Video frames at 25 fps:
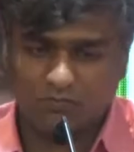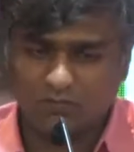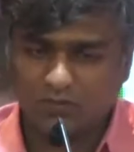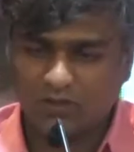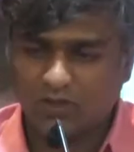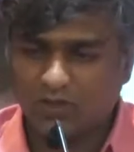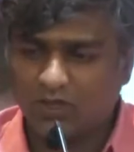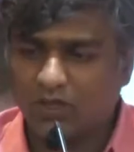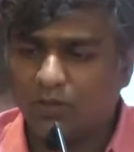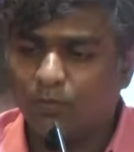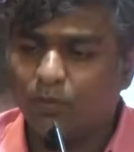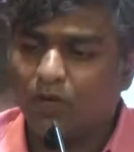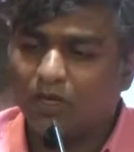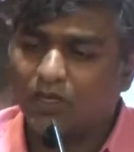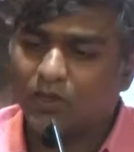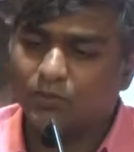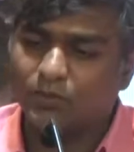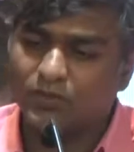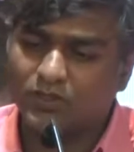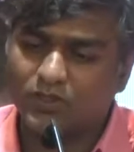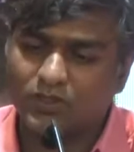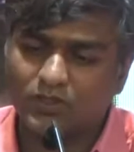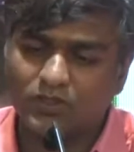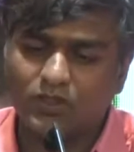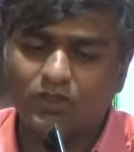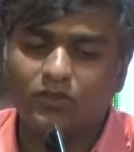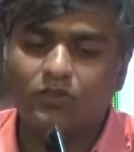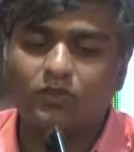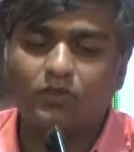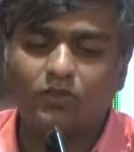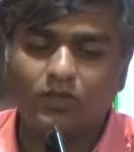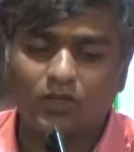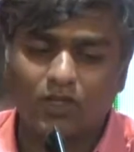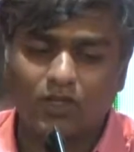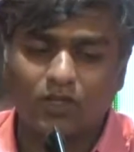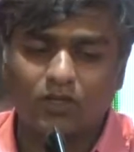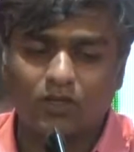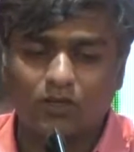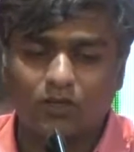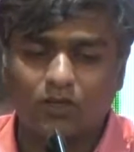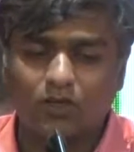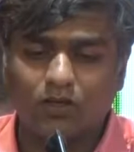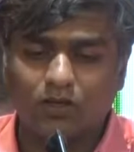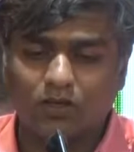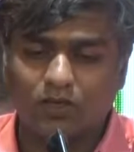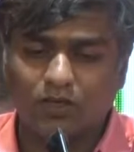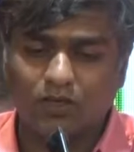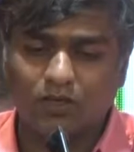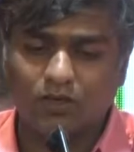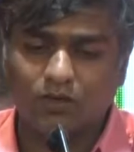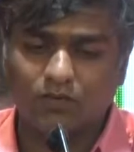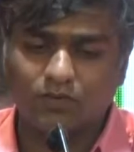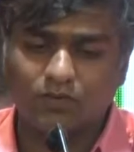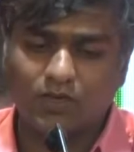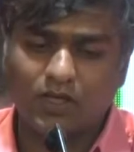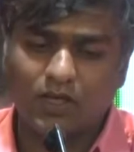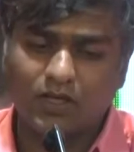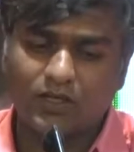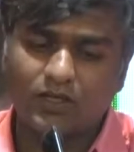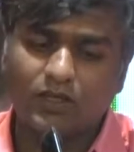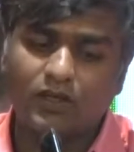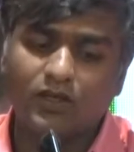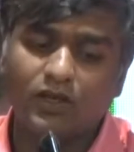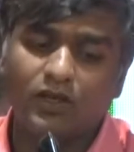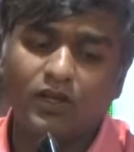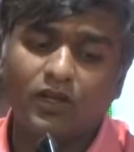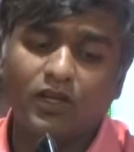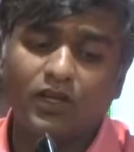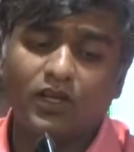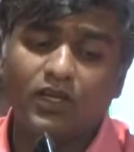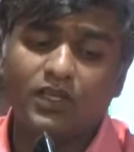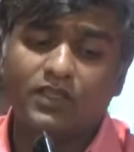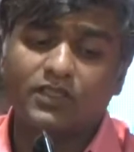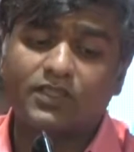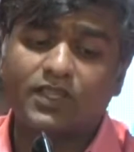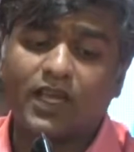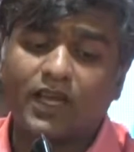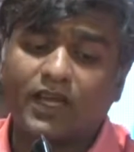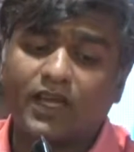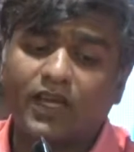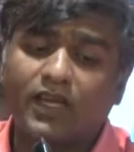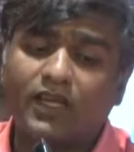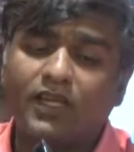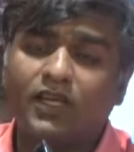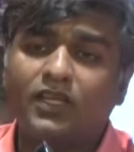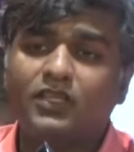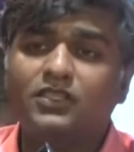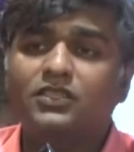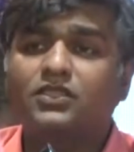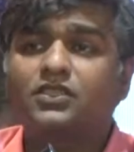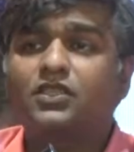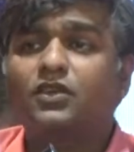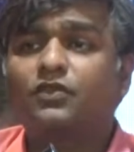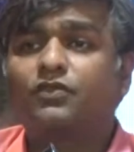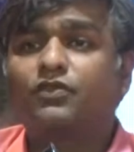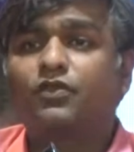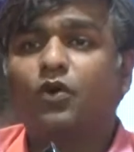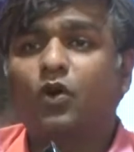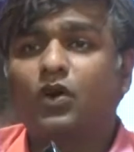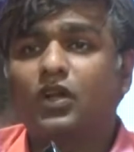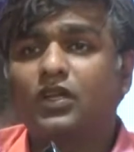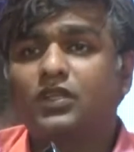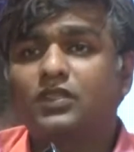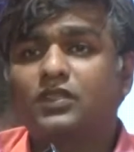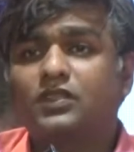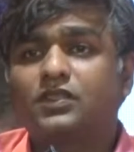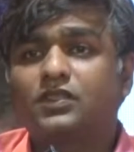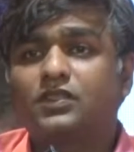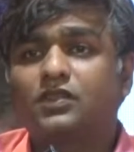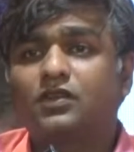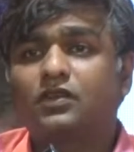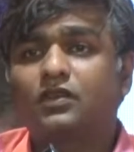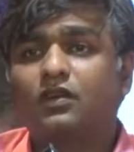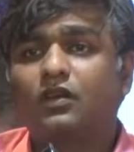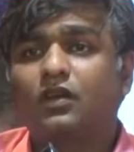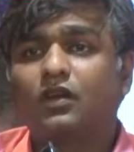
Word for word: in a better position to take uh, care of that. Second is the forest.